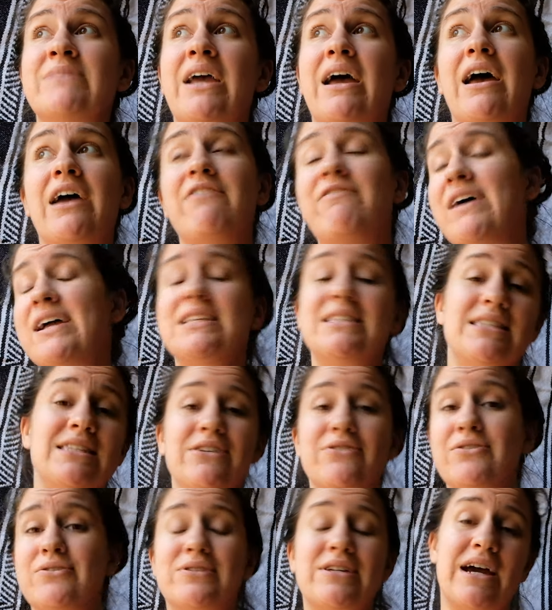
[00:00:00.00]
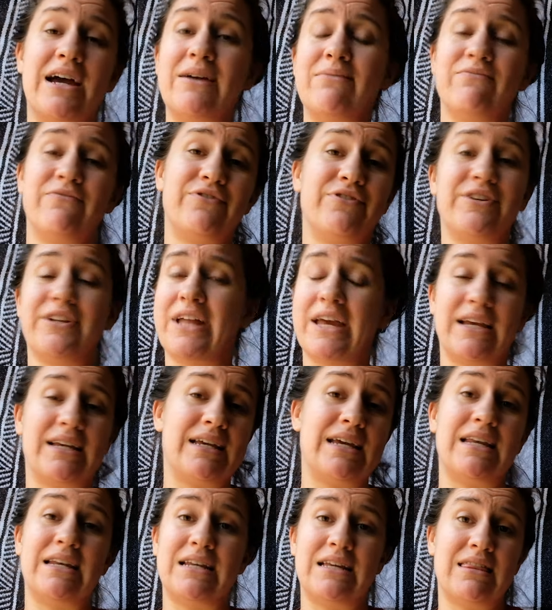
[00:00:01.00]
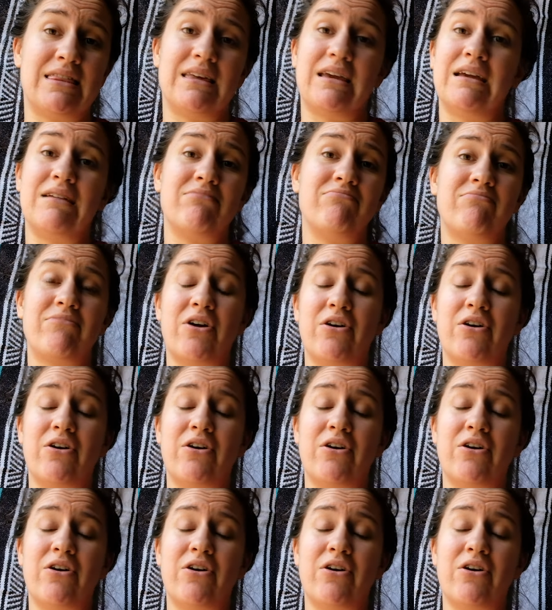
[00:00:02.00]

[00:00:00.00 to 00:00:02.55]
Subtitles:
I've had zero time for like anything